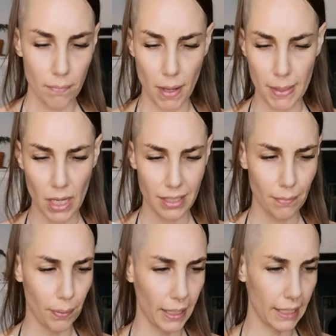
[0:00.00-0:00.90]
Maybe you got
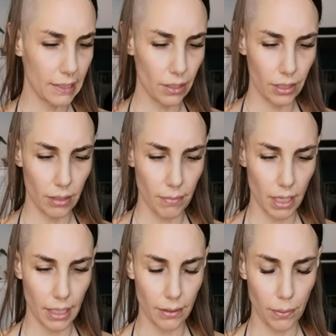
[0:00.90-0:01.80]
some plans on your
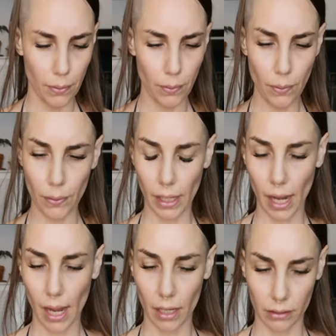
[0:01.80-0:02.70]
mind. Ooh,
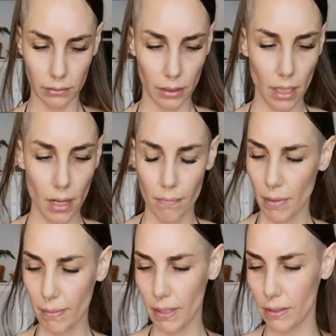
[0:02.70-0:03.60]
yeah.
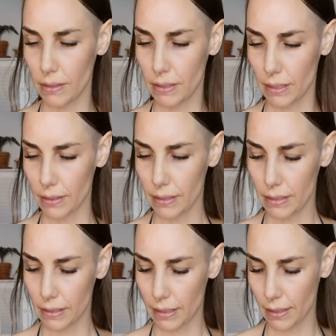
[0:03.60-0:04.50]
Maybe there's
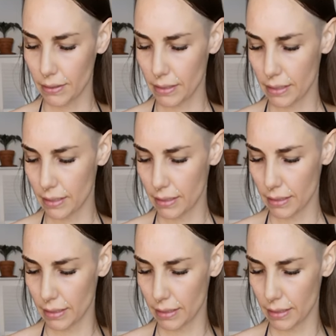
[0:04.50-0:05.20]
there's there's